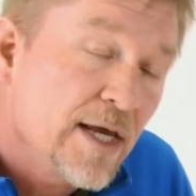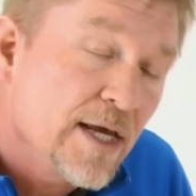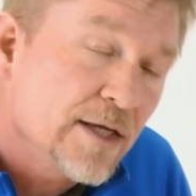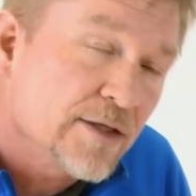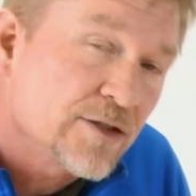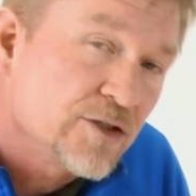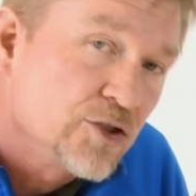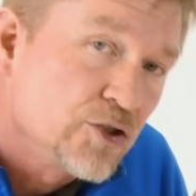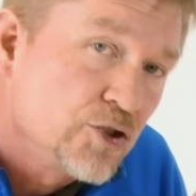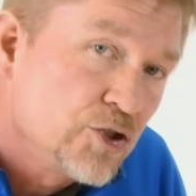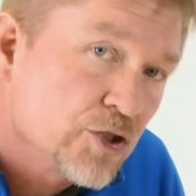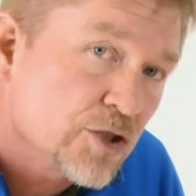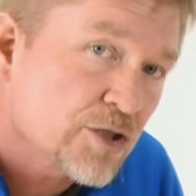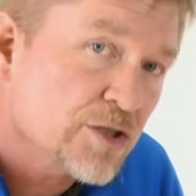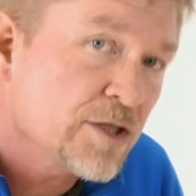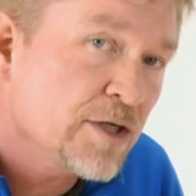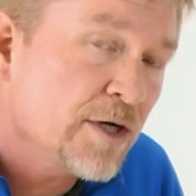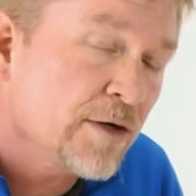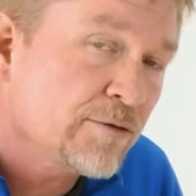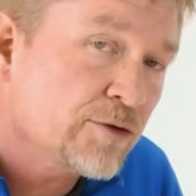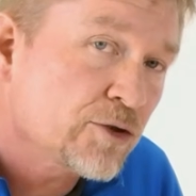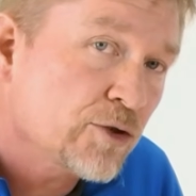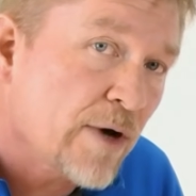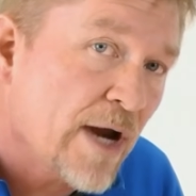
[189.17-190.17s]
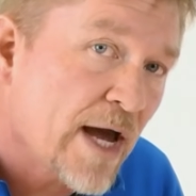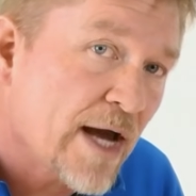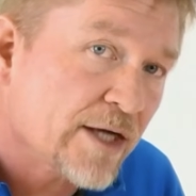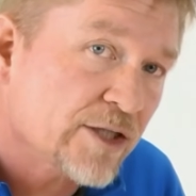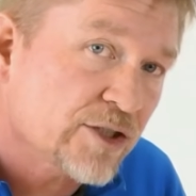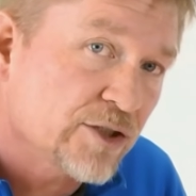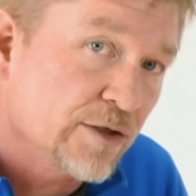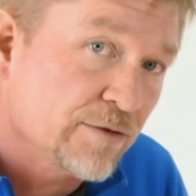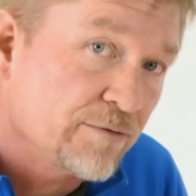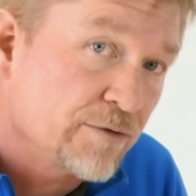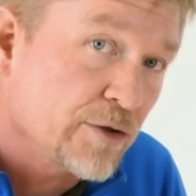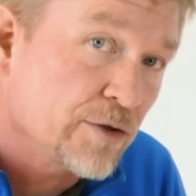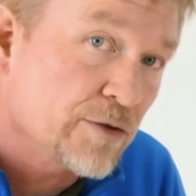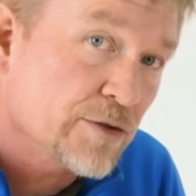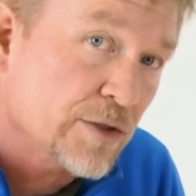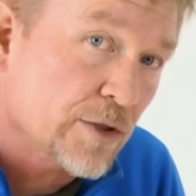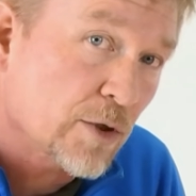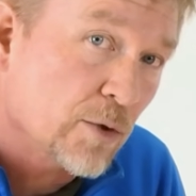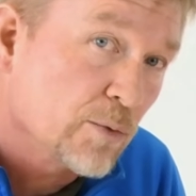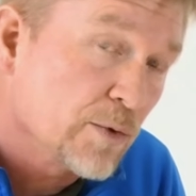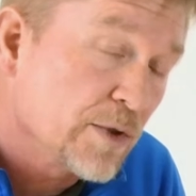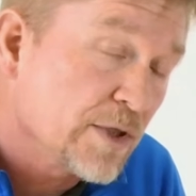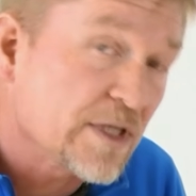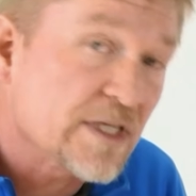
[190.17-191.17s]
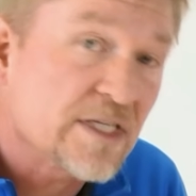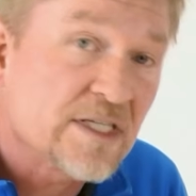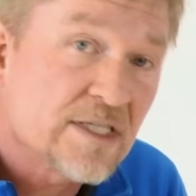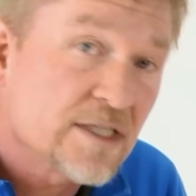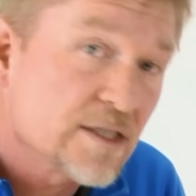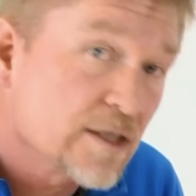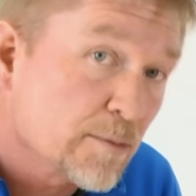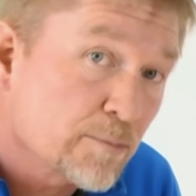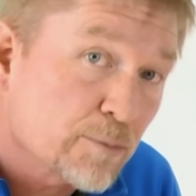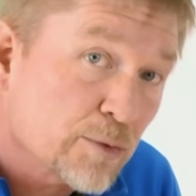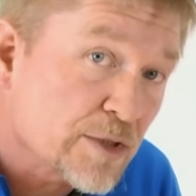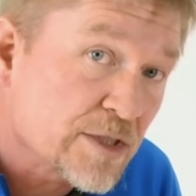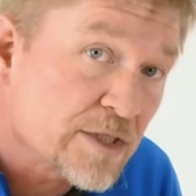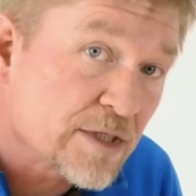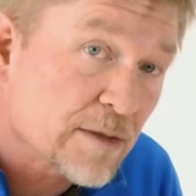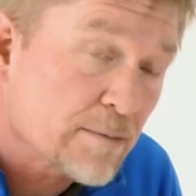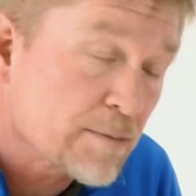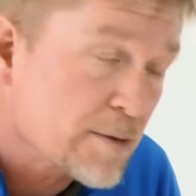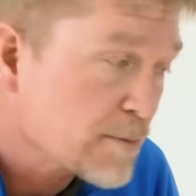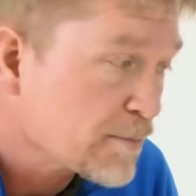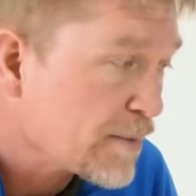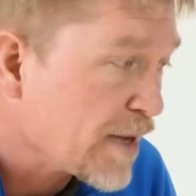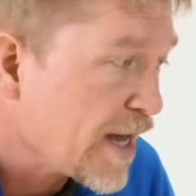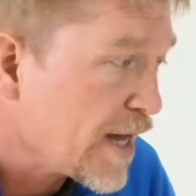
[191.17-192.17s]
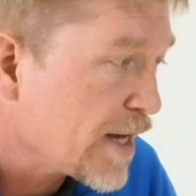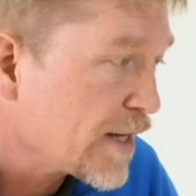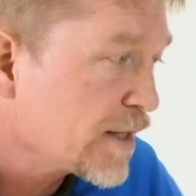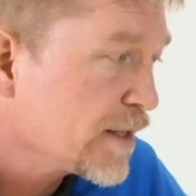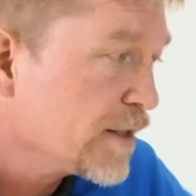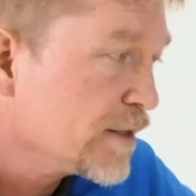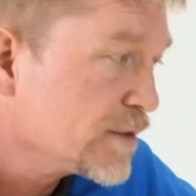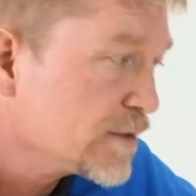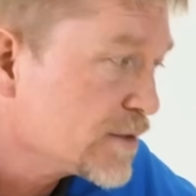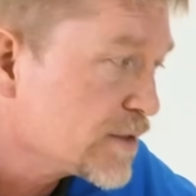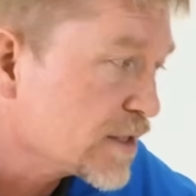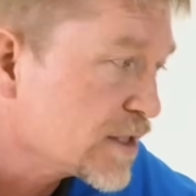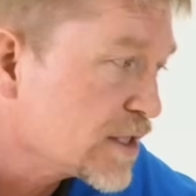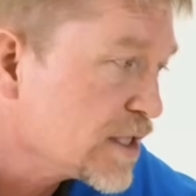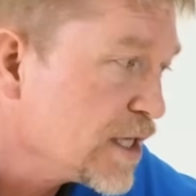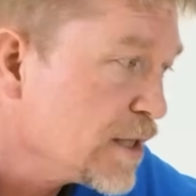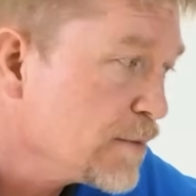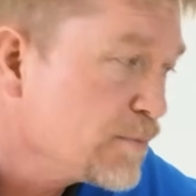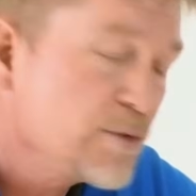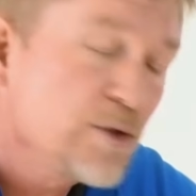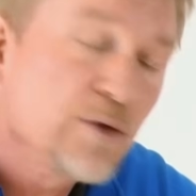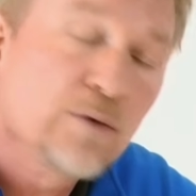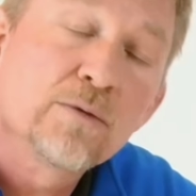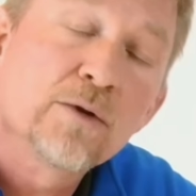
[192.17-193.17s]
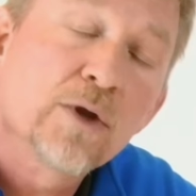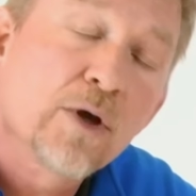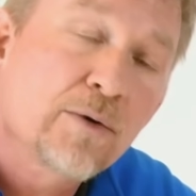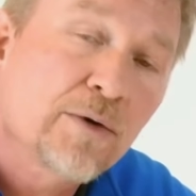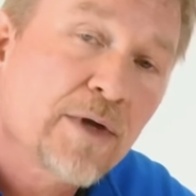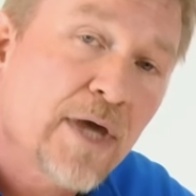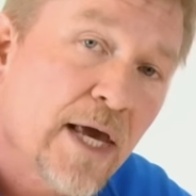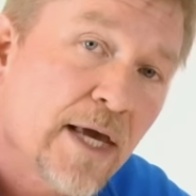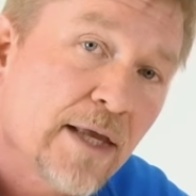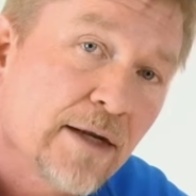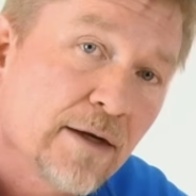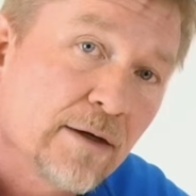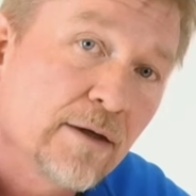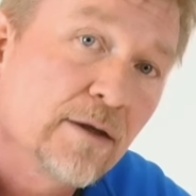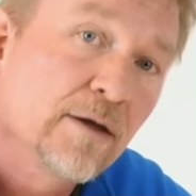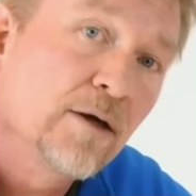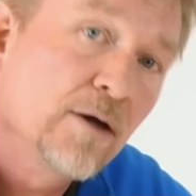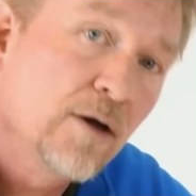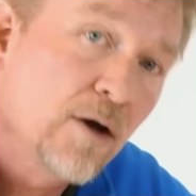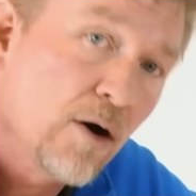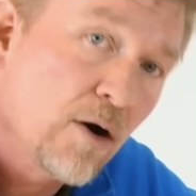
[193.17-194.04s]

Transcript: It's just enough traction if you're using a really slippery sleeping bag to keep you located